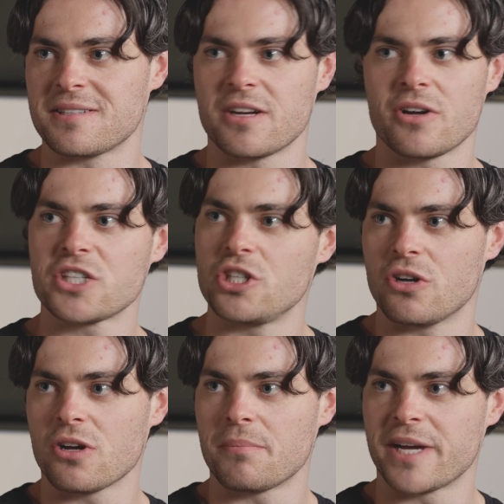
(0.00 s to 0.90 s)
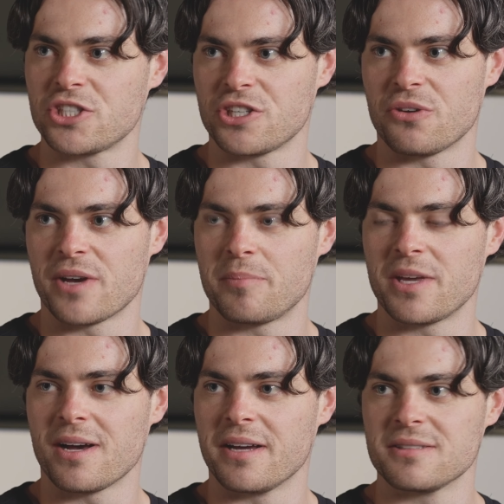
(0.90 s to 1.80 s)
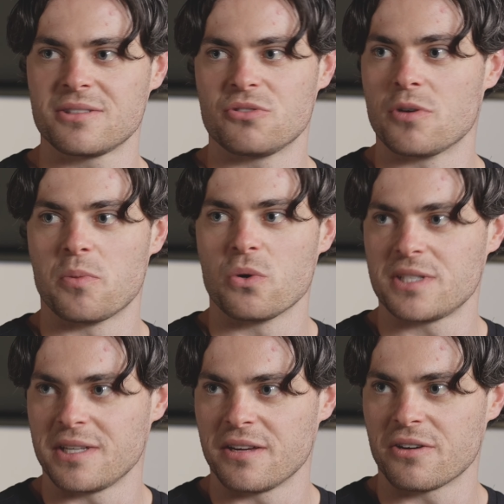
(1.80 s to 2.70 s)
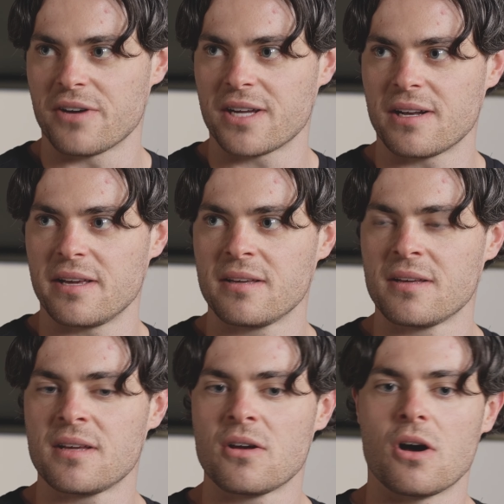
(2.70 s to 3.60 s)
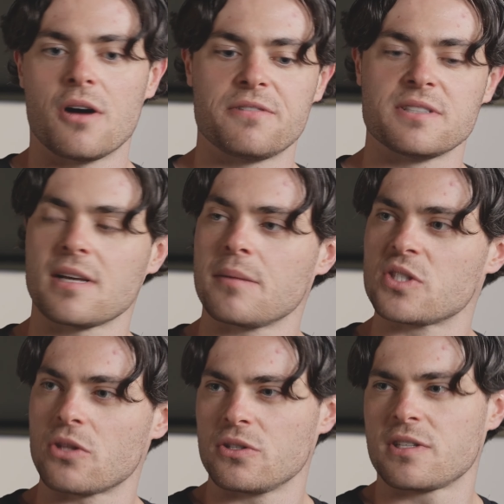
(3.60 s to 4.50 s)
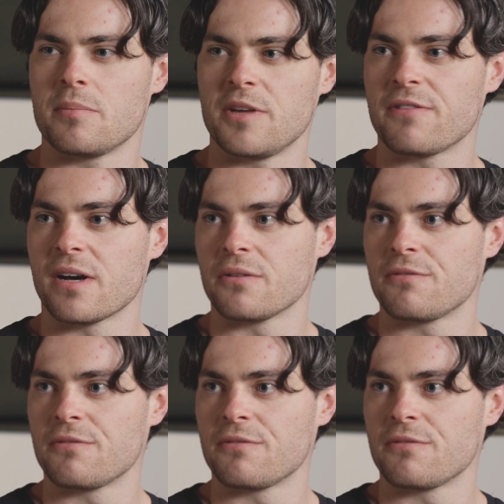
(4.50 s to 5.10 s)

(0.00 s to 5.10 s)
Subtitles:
that are actually not matching your API. It's reporting incorrectly. Oftentimes those can be found